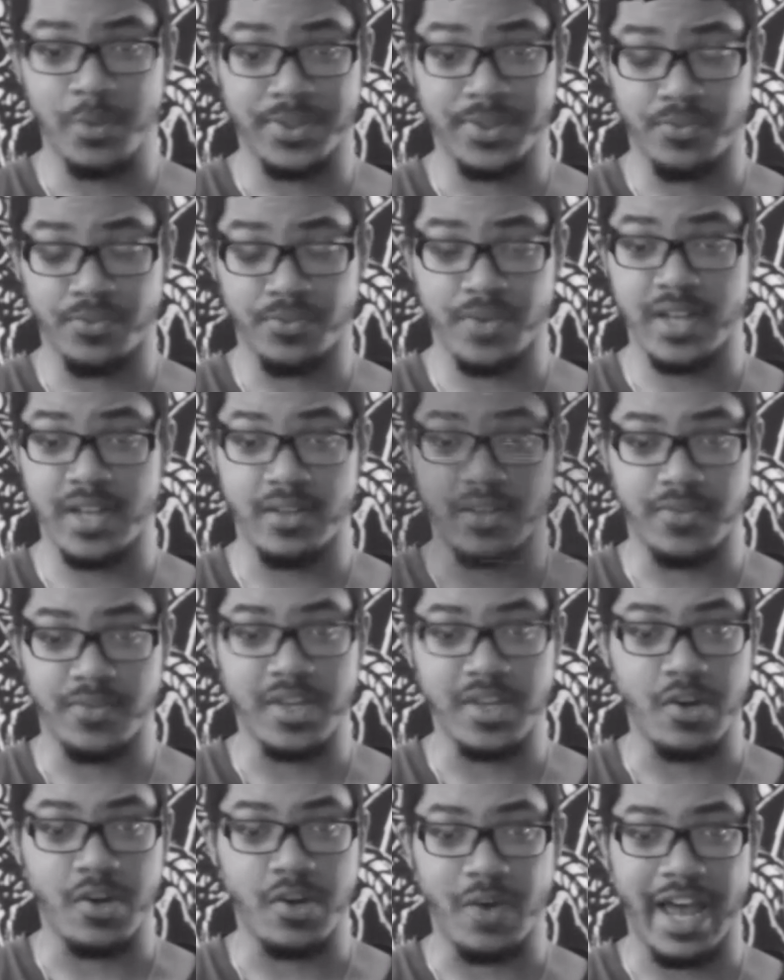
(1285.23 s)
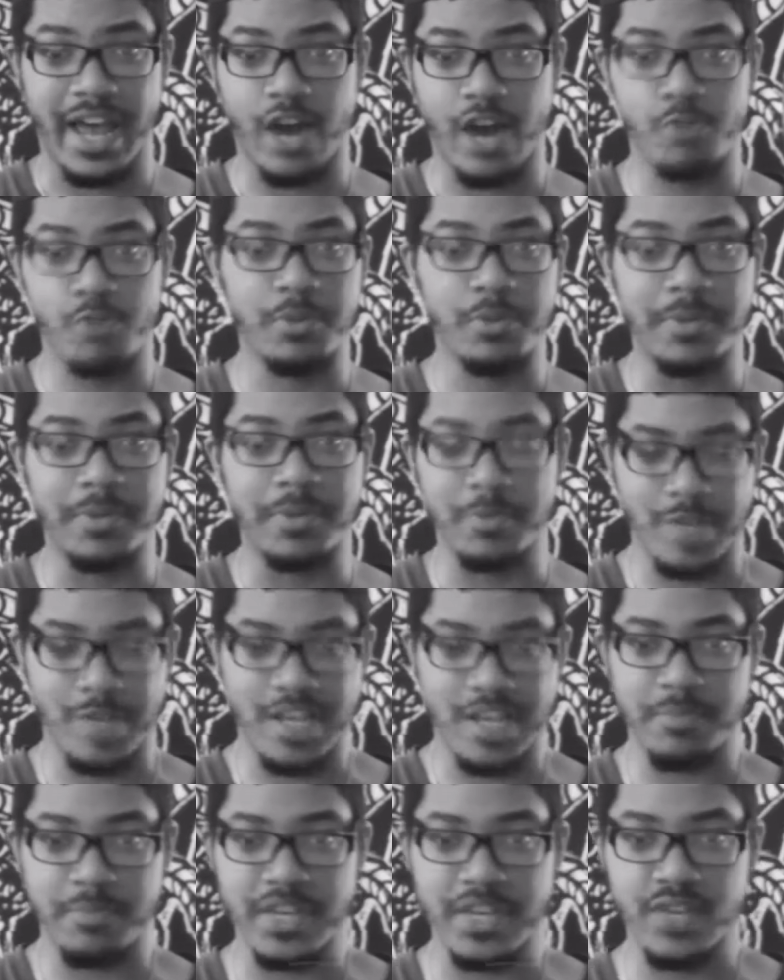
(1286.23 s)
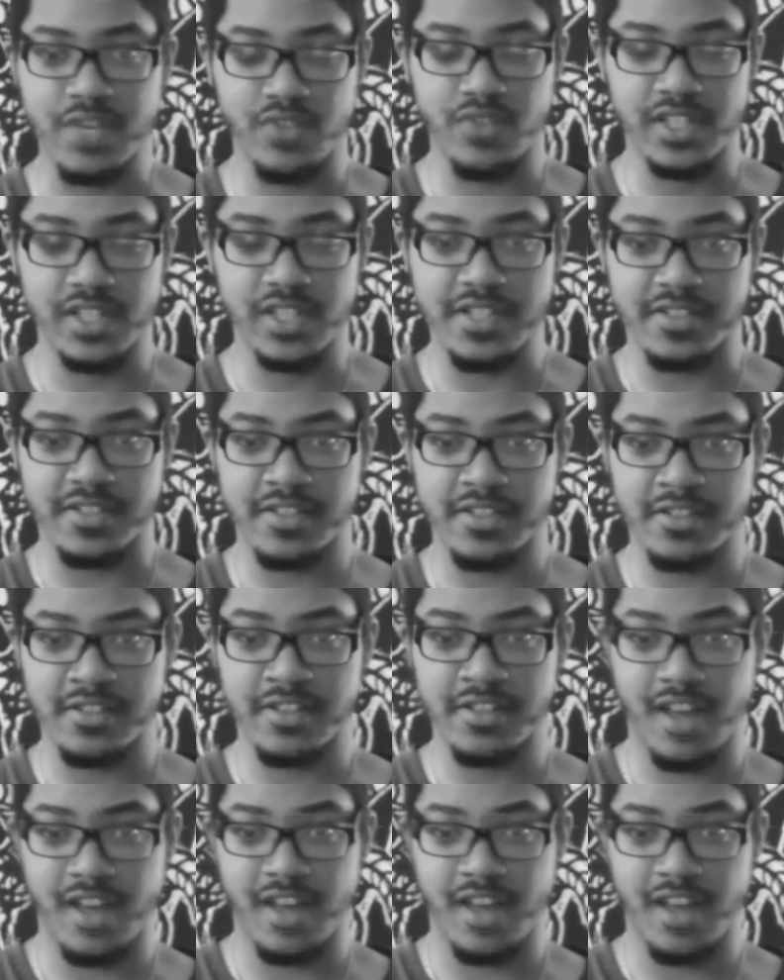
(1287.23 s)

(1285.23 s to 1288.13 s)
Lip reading: the rate of, you know, album and EP releases,